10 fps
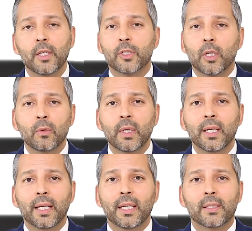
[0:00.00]
So
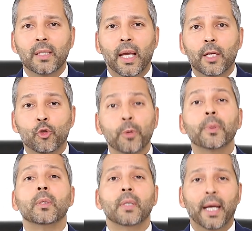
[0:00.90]
it's a
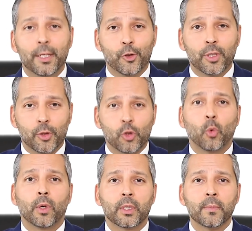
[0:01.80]
triple-edged
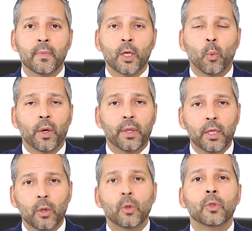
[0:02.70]
sword, where
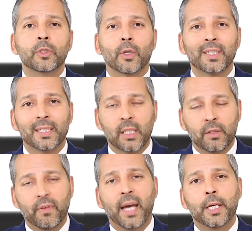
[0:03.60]
the old are
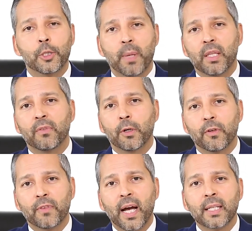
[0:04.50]
disadvantaged by the very
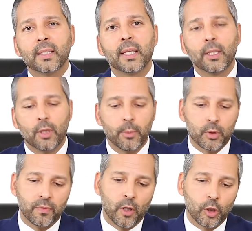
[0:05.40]
fact that they're the
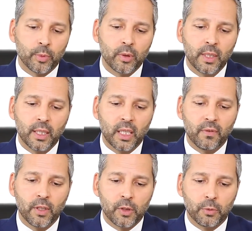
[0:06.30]
most vulnerable
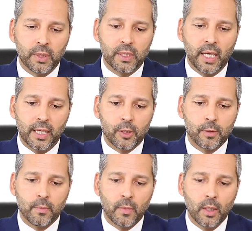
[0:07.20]
given those three
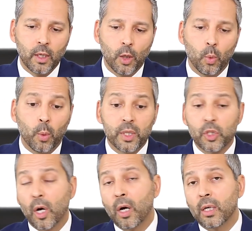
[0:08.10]
states. What we
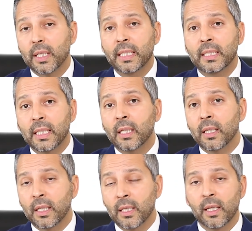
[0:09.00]
saw in
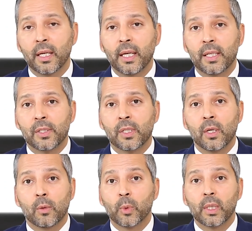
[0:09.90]
Italy
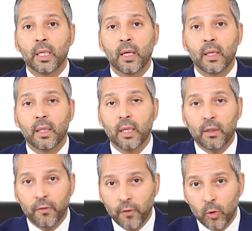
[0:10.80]
is really the
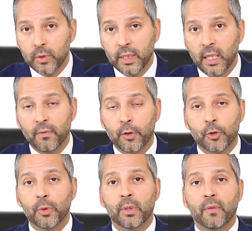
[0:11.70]
unfolding of the
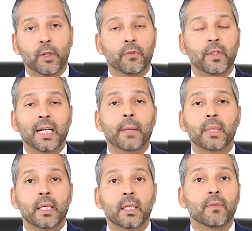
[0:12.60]
truth of their
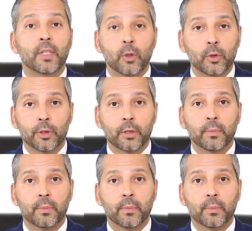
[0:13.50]
phenomenon of the older.